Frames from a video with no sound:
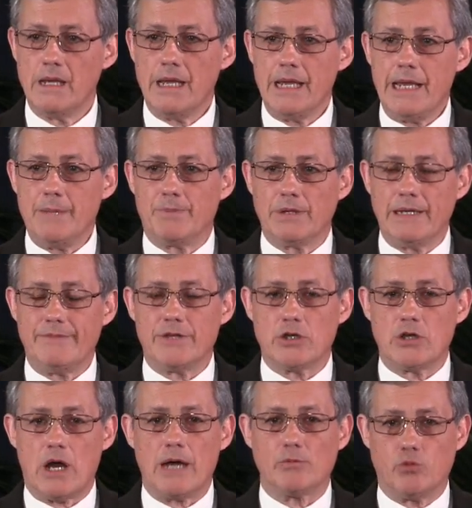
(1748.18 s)
He believed that
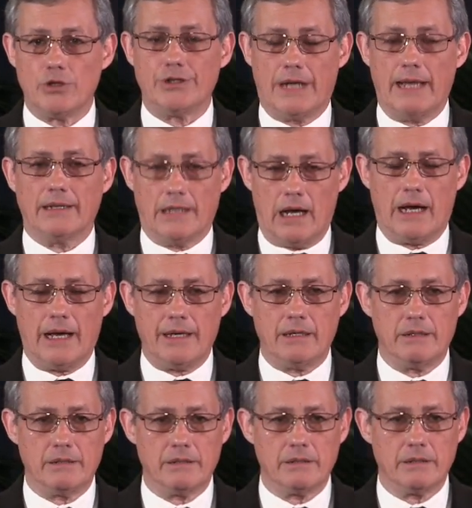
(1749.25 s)
God would not lie.
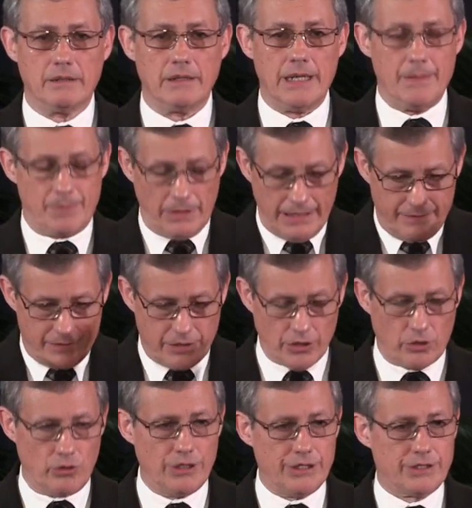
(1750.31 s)
He believed in the
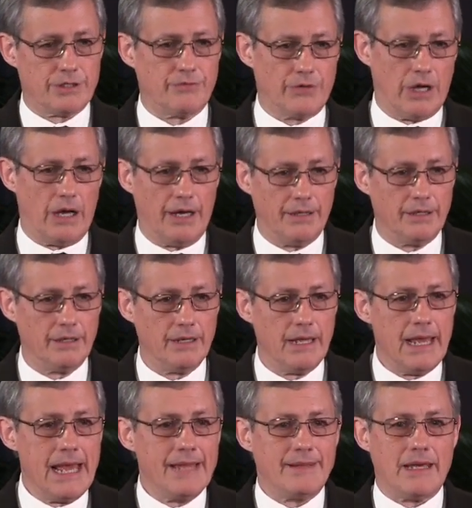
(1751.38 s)
goodness of God.
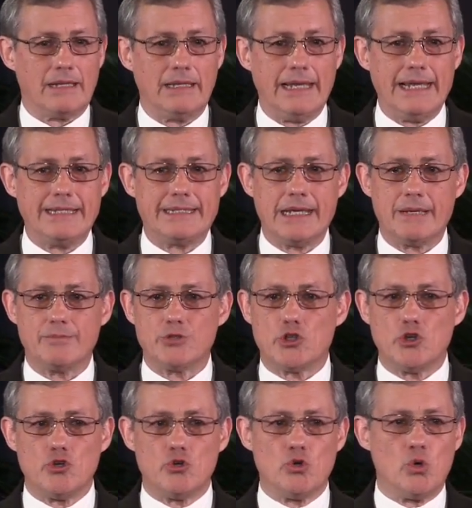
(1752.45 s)
That leads him
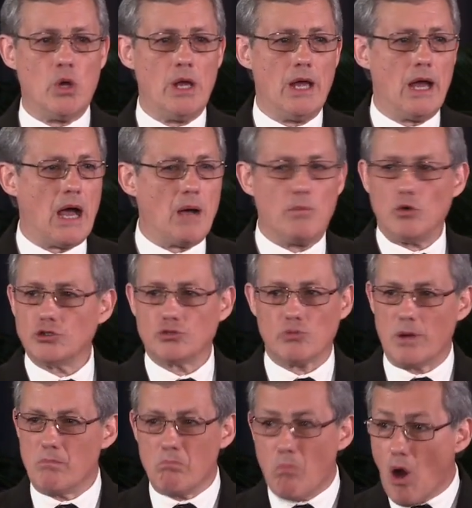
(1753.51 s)
to a most
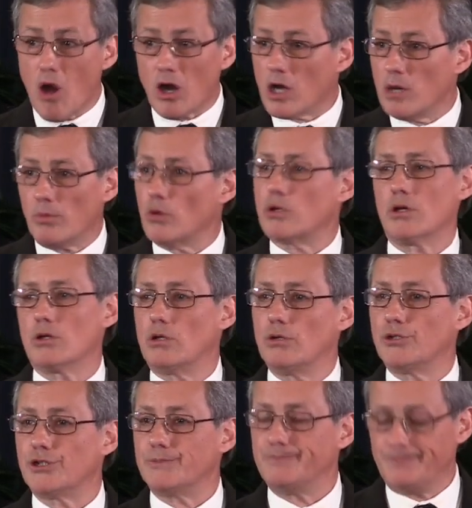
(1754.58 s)
remarkable
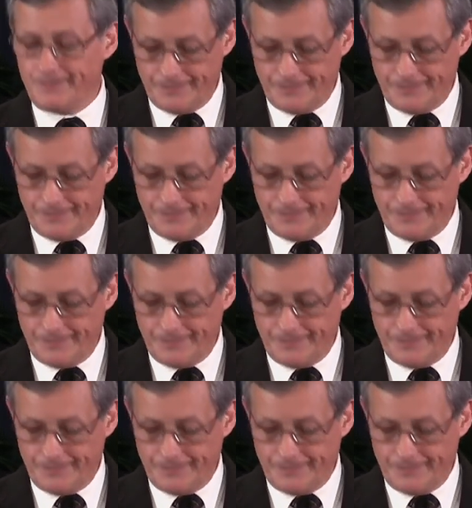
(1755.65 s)
conclusion.